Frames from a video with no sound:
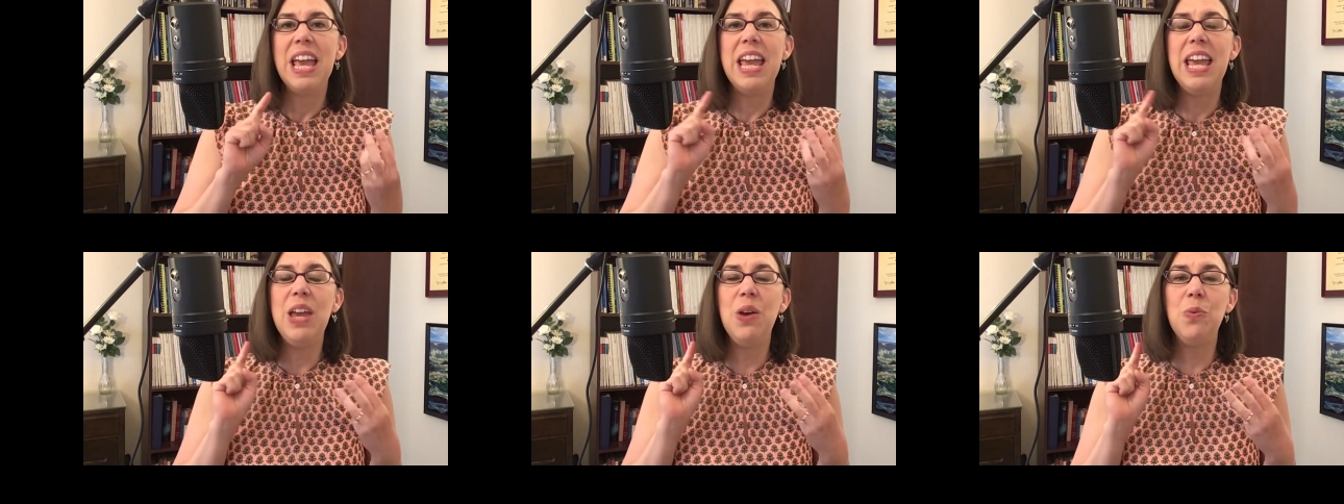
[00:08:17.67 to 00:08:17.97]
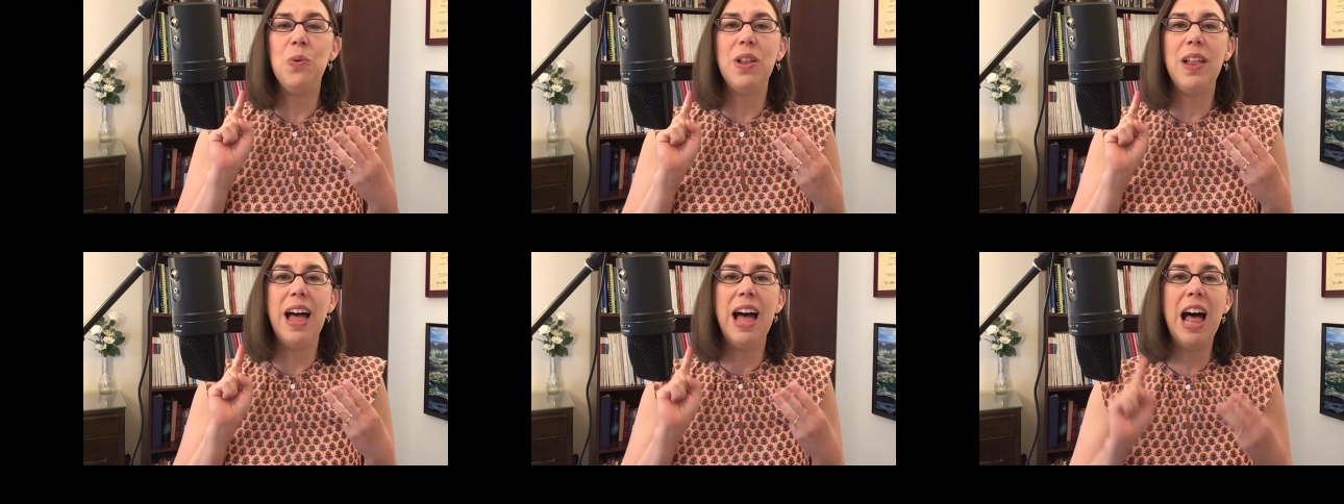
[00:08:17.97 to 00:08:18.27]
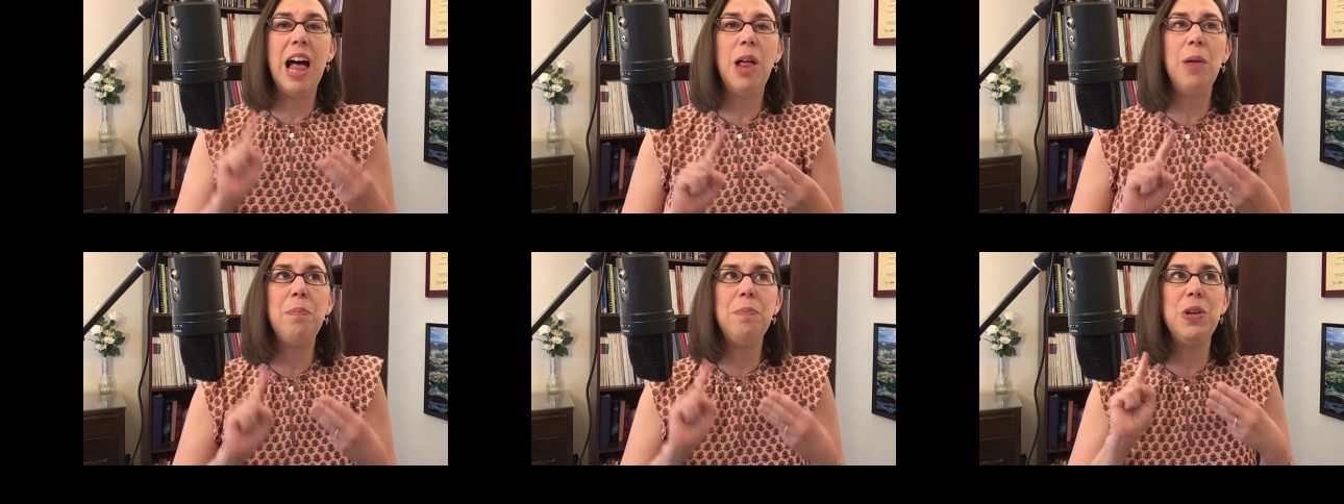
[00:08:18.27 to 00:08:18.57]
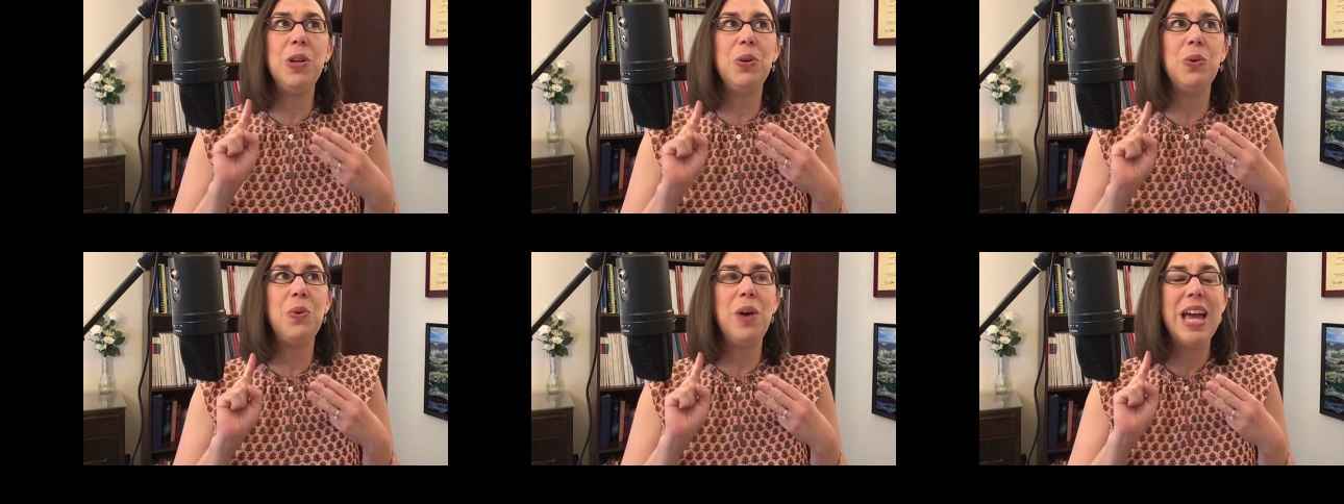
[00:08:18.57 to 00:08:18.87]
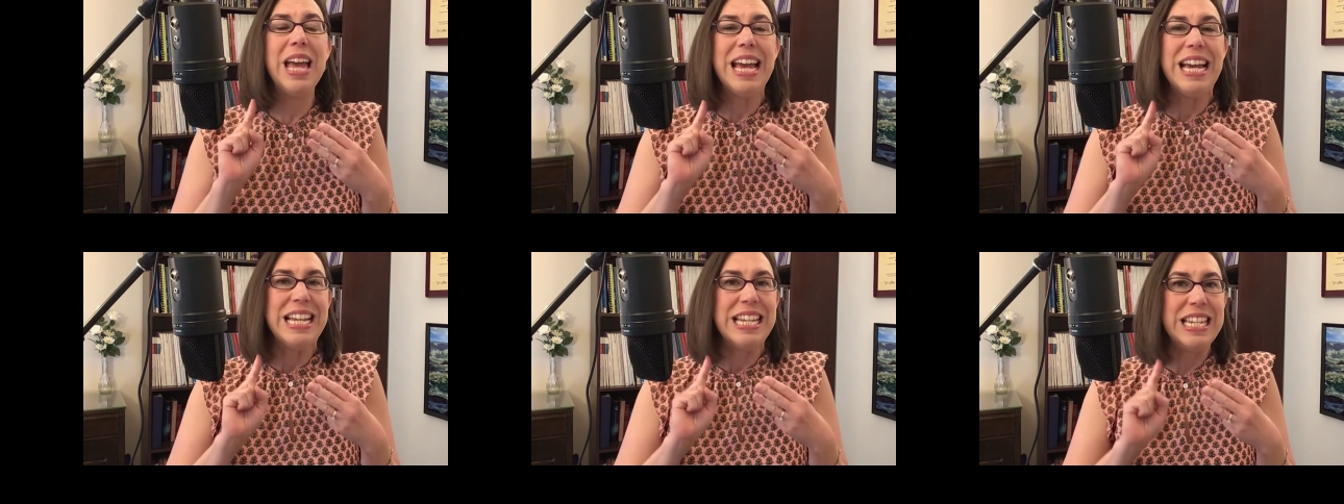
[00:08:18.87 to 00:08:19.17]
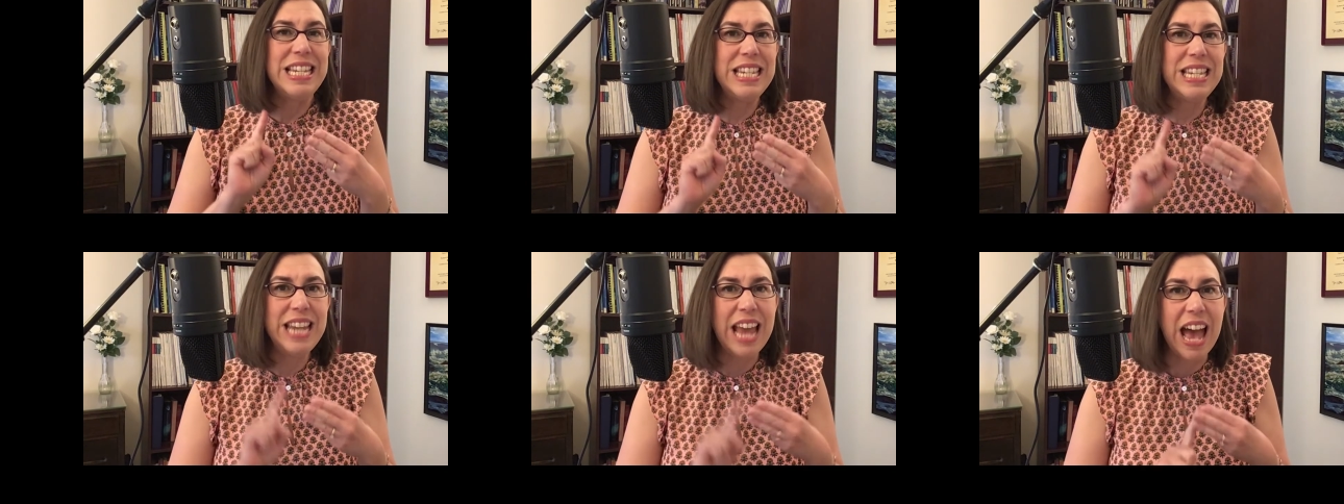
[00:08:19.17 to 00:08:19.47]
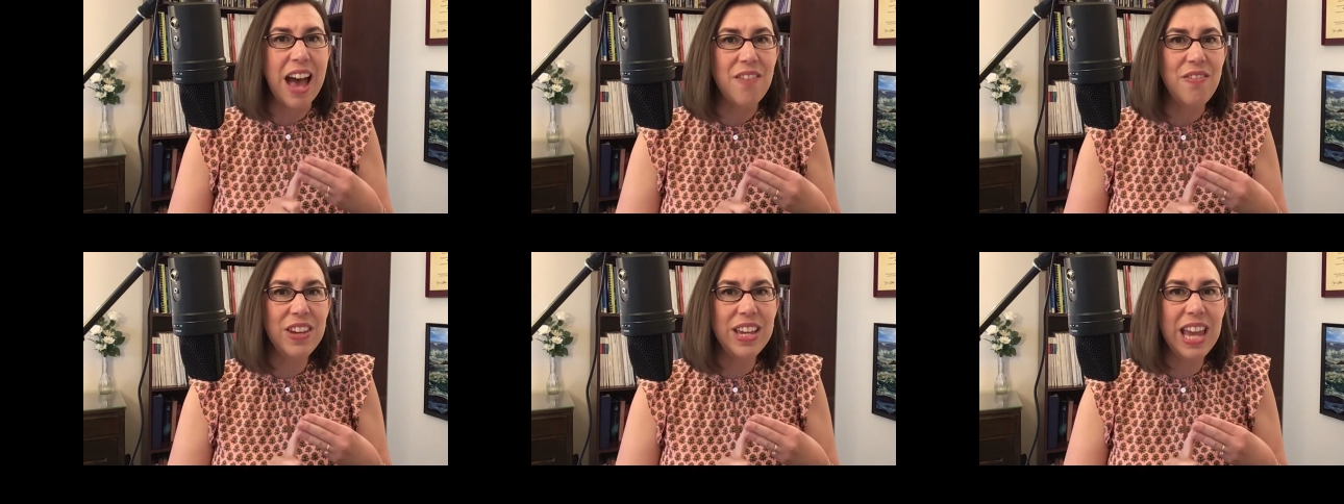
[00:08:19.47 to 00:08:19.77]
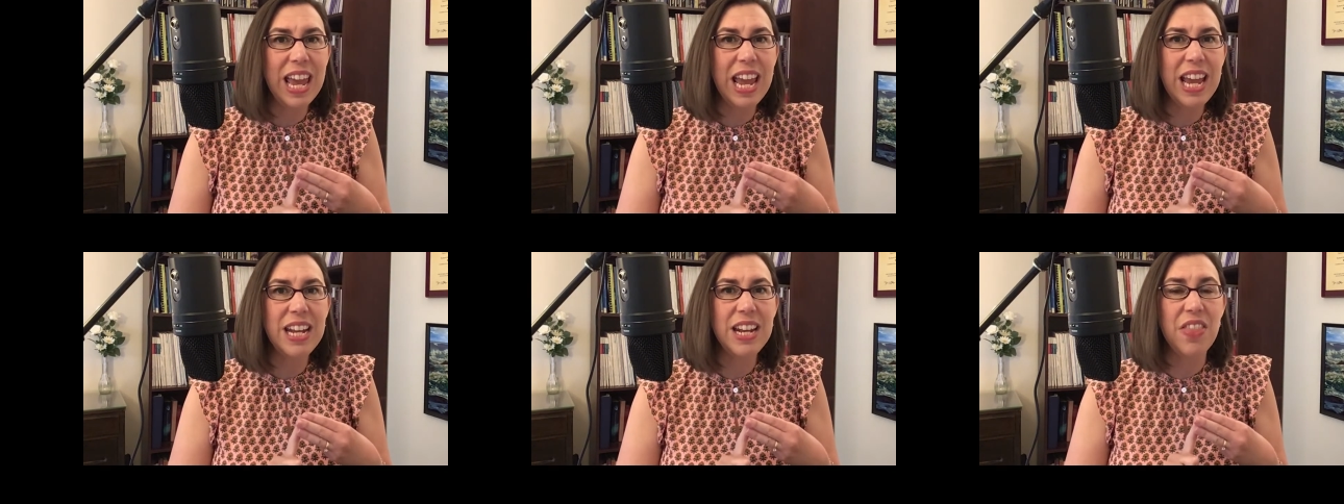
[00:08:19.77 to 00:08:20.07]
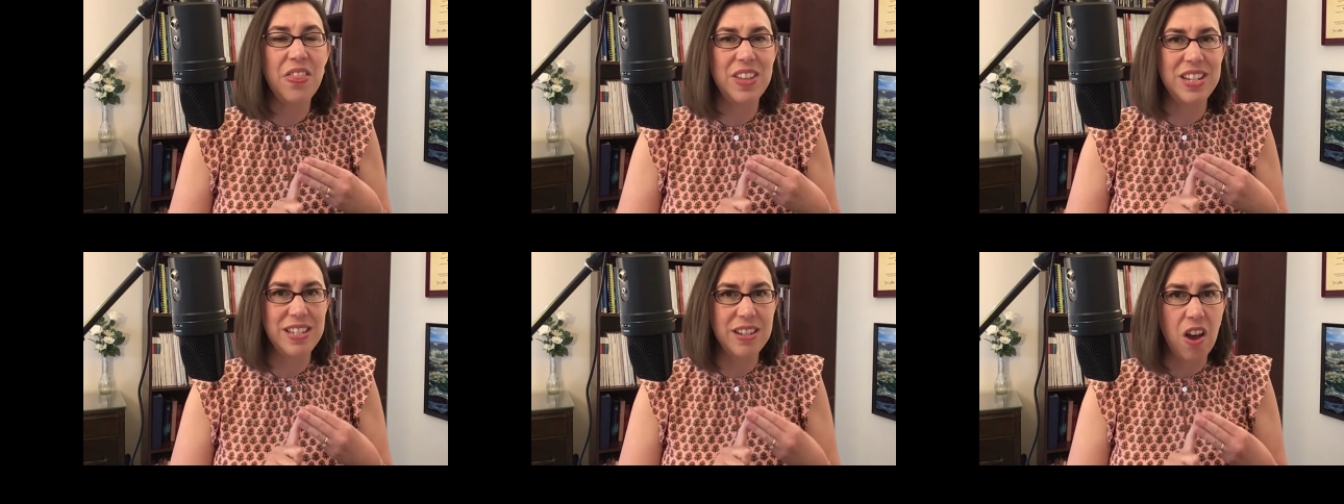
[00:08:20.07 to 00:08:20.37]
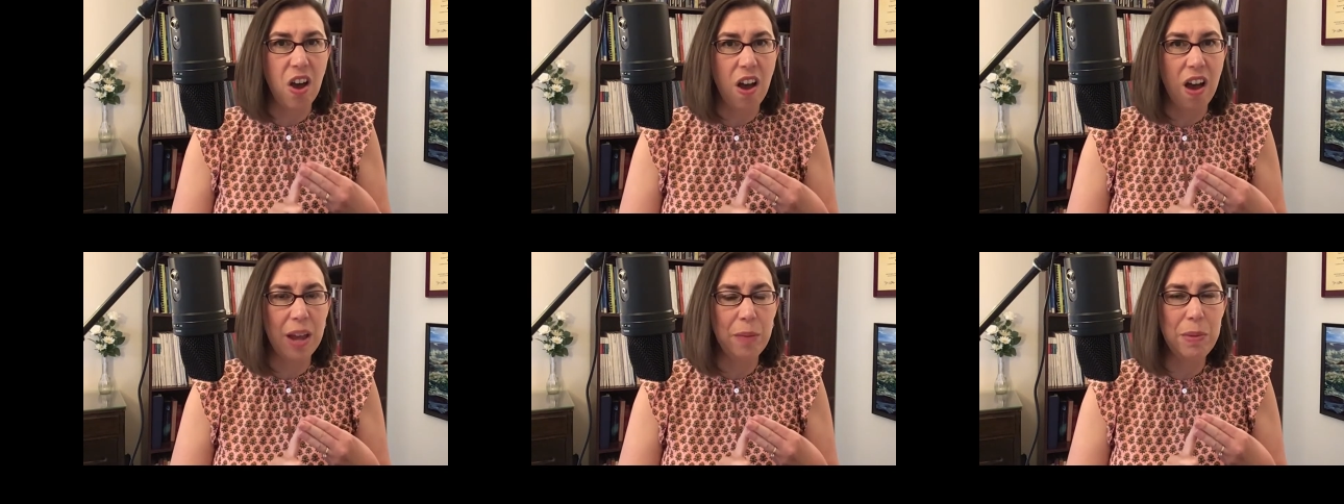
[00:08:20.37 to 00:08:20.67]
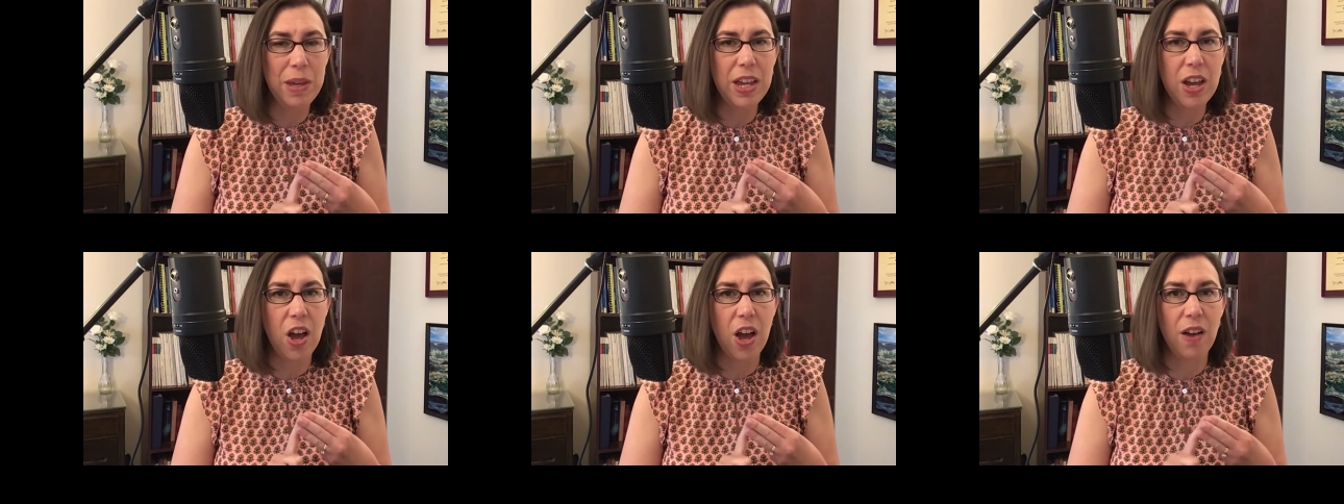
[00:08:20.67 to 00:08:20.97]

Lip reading: It will help you navigate the timing